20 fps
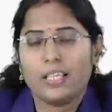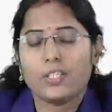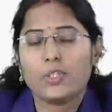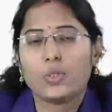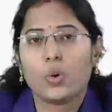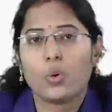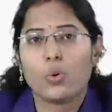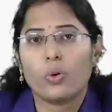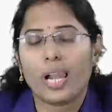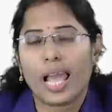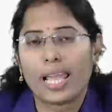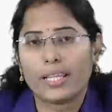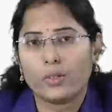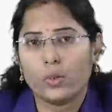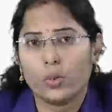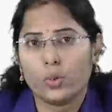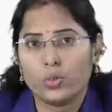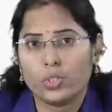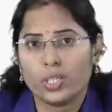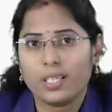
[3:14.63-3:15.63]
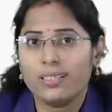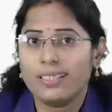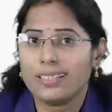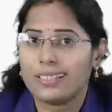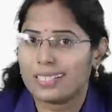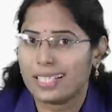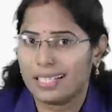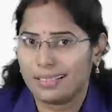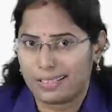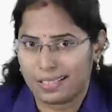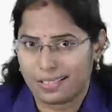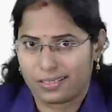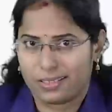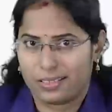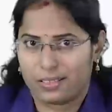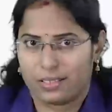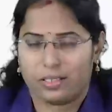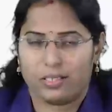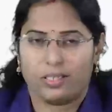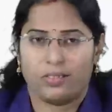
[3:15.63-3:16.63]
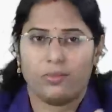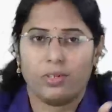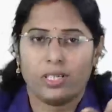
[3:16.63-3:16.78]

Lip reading: So, glycogen synthesis.